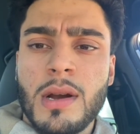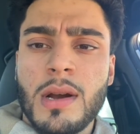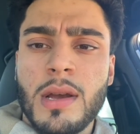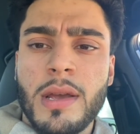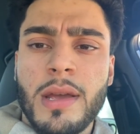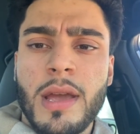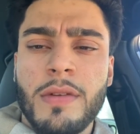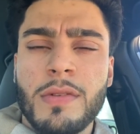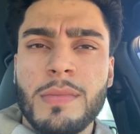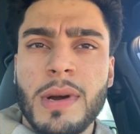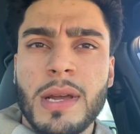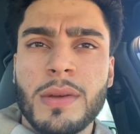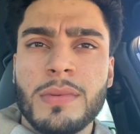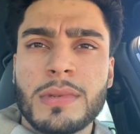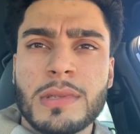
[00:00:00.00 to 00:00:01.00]

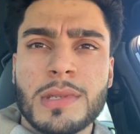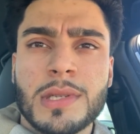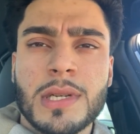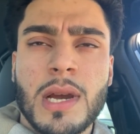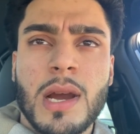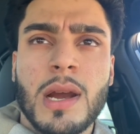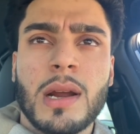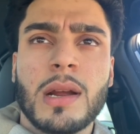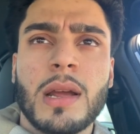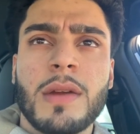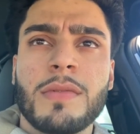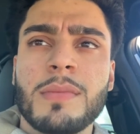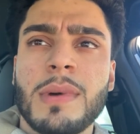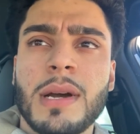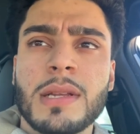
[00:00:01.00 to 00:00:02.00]
Everybody was in shock.
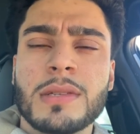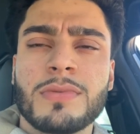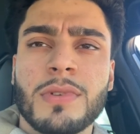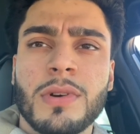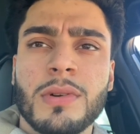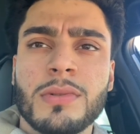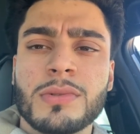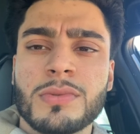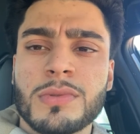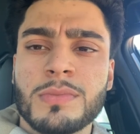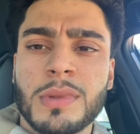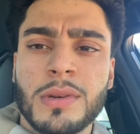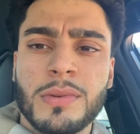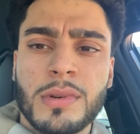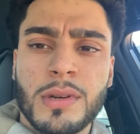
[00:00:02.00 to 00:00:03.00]
Everybody's phones was
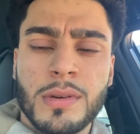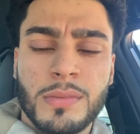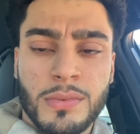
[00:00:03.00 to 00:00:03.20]
blowing up.